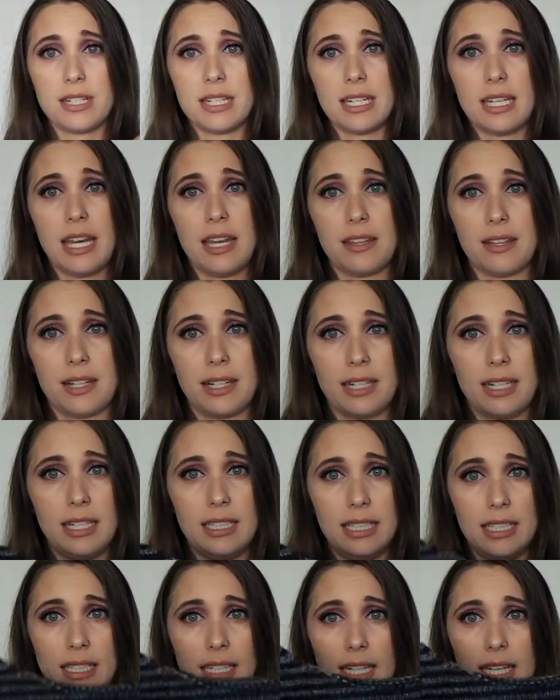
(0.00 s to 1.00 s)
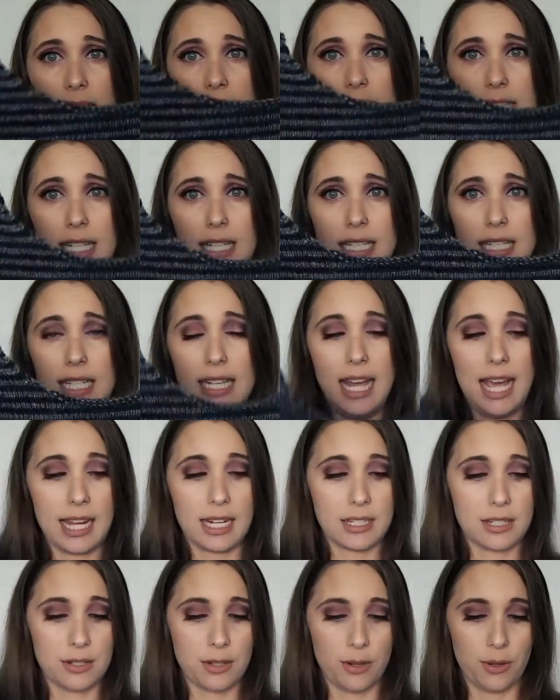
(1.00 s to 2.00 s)
together and then like I said the
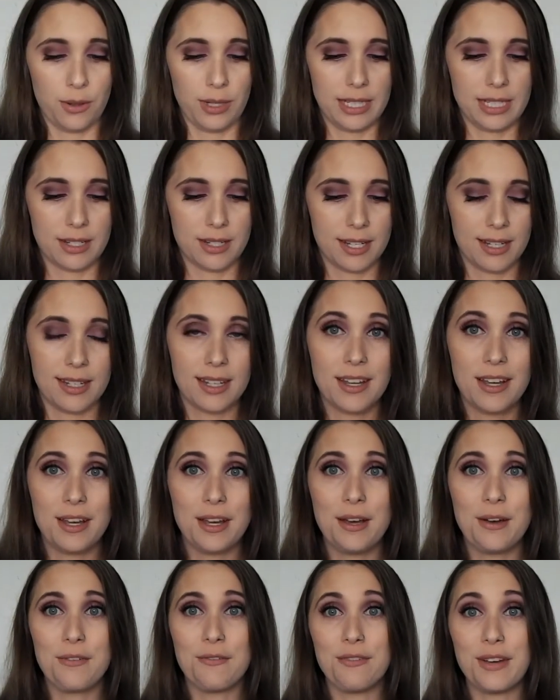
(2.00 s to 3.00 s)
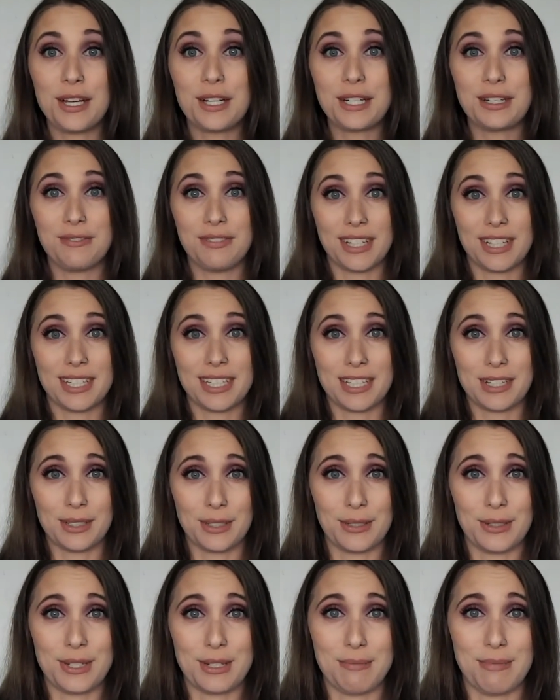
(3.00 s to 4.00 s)
neck. So it's very very
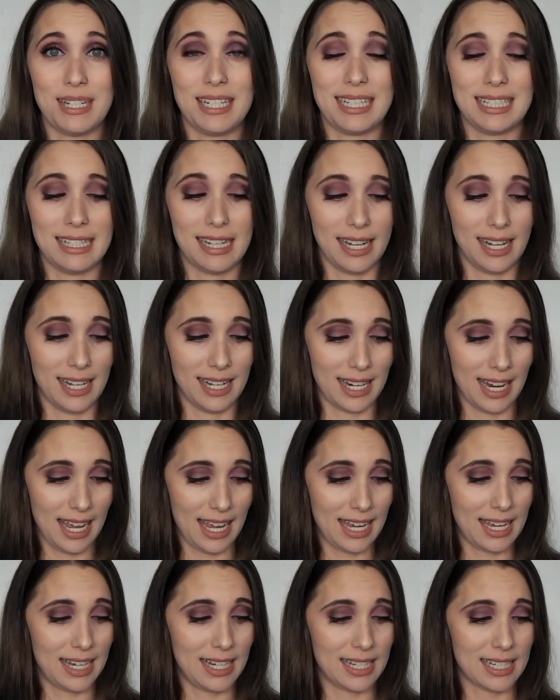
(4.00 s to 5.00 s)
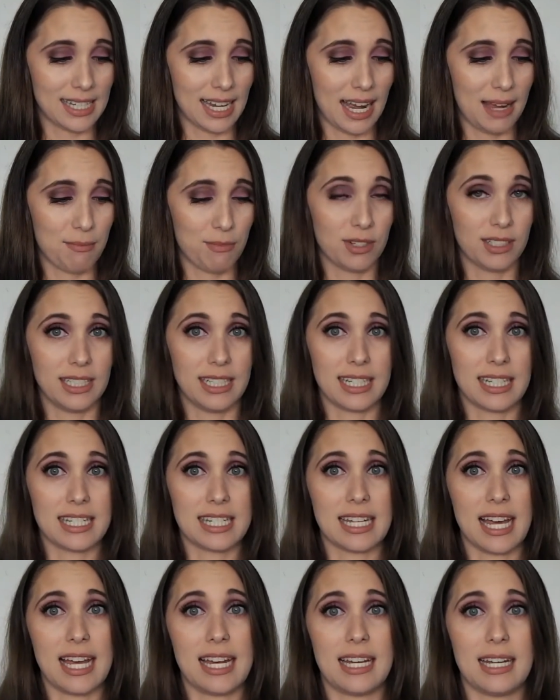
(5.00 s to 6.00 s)
close to being done and I'm really
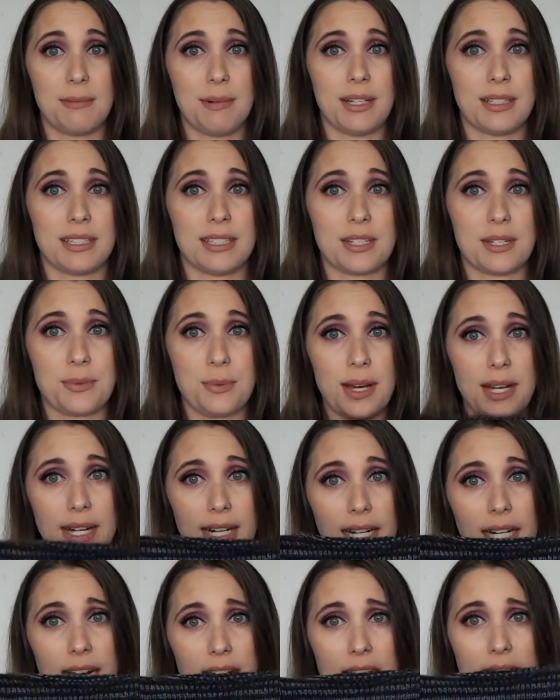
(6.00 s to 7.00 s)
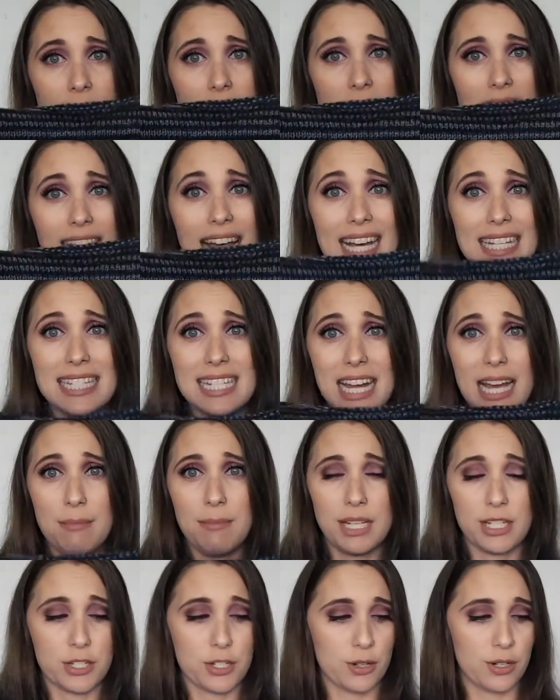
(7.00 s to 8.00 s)
excited about this sweater. Last time
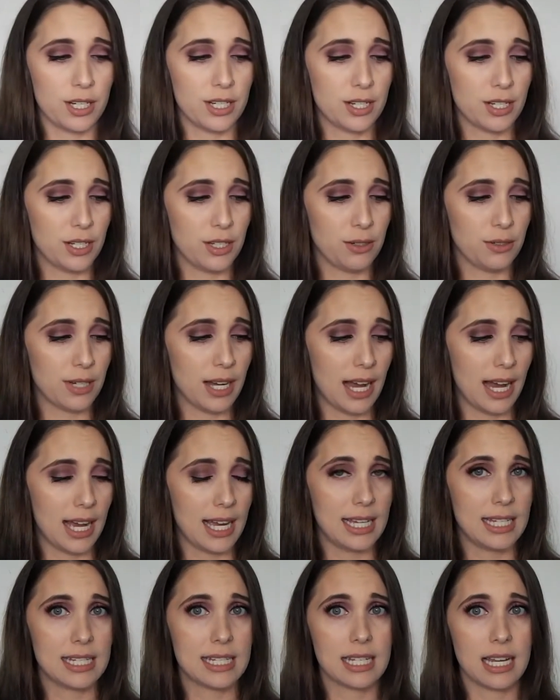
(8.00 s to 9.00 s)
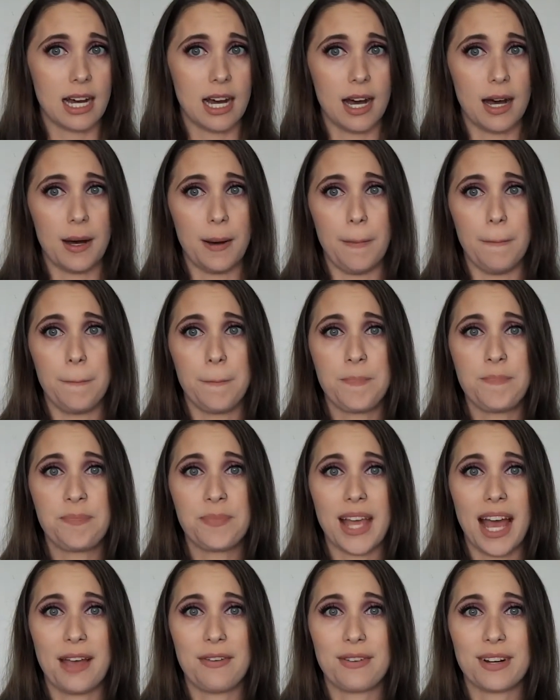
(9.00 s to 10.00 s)
I showed it to you guys, um,
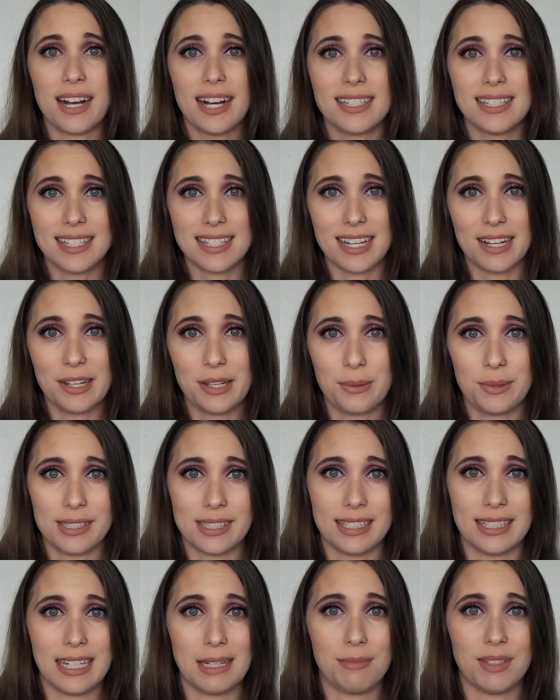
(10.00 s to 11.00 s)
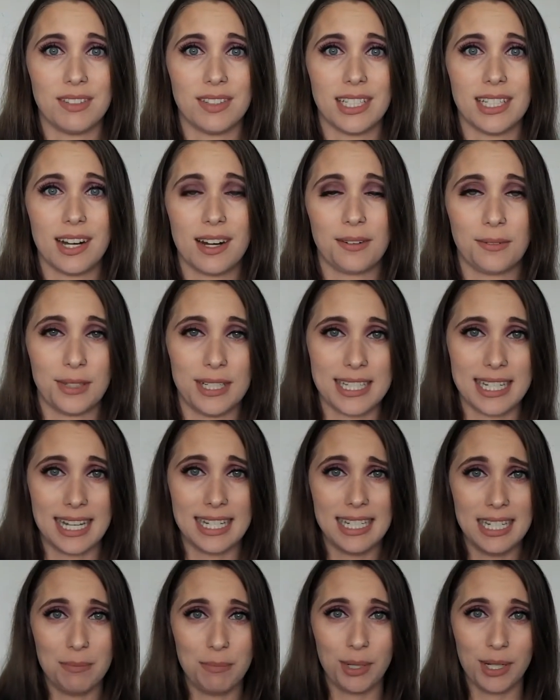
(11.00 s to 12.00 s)
I forgot to tell you what the name of the yarn was. I
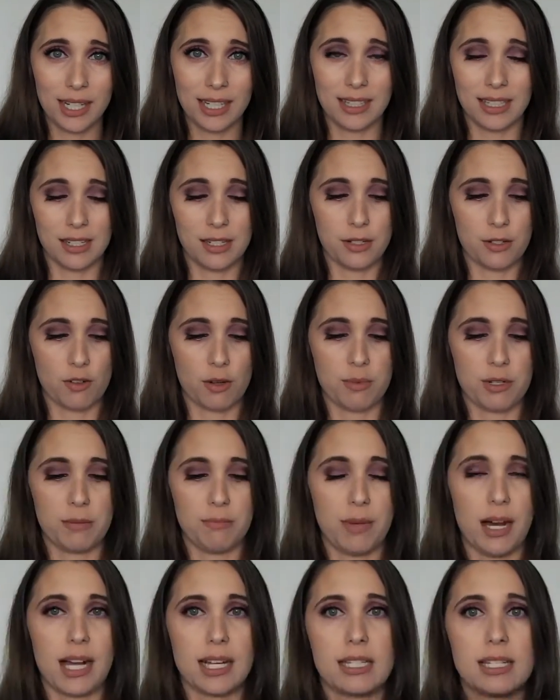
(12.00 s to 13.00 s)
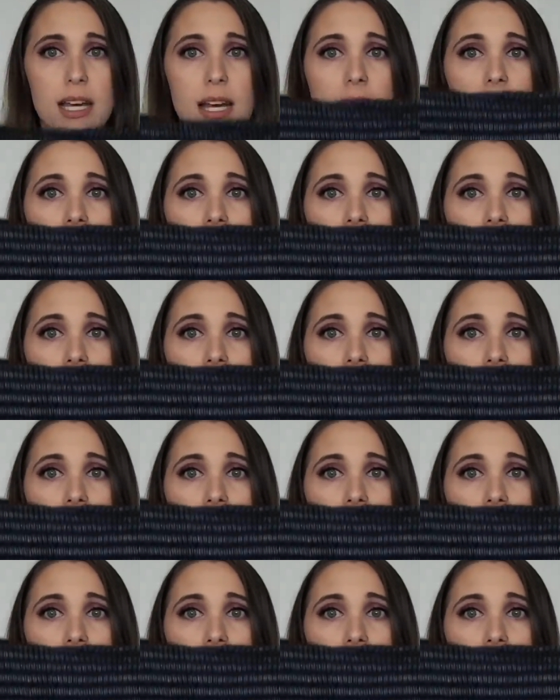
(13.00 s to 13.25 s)
did put it in the description box